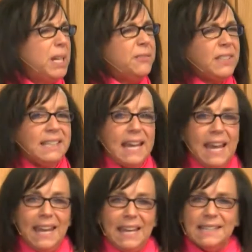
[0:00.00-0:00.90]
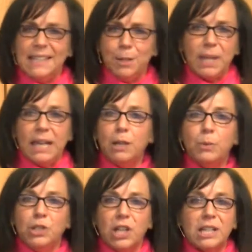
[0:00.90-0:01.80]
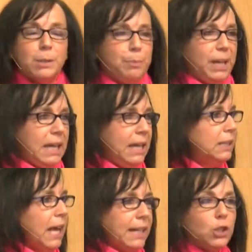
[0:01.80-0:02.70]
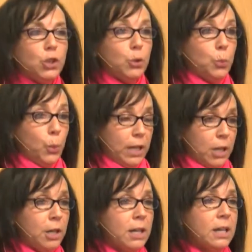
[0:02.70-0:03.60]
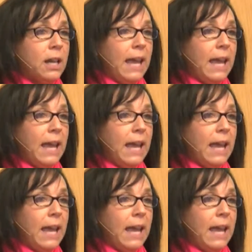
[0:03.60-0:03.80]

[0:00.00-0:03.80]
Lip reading: But if today it seems like it would just be like too weird